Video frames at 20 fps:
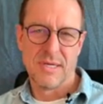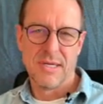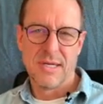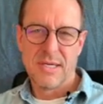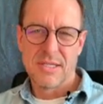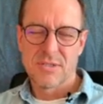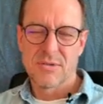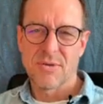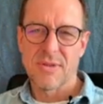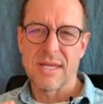
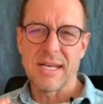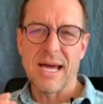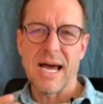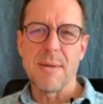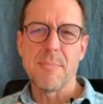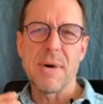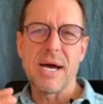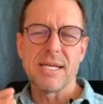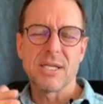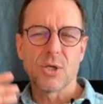so that I
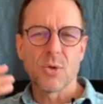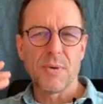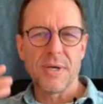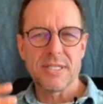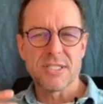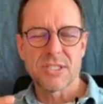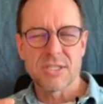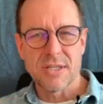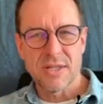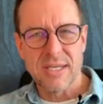might
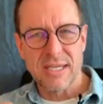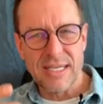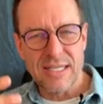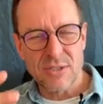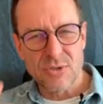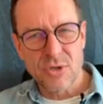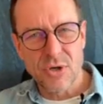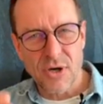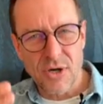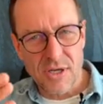question the
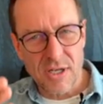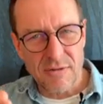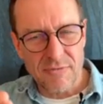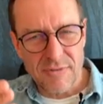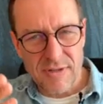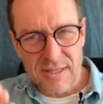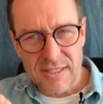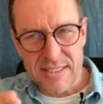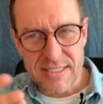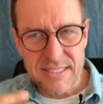internal
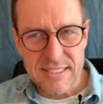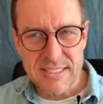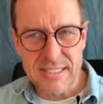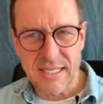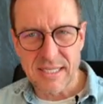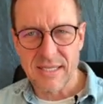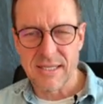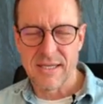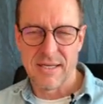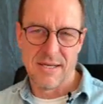
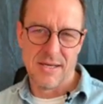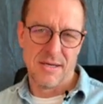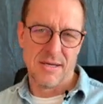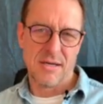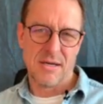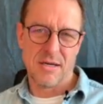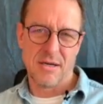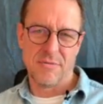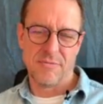validity of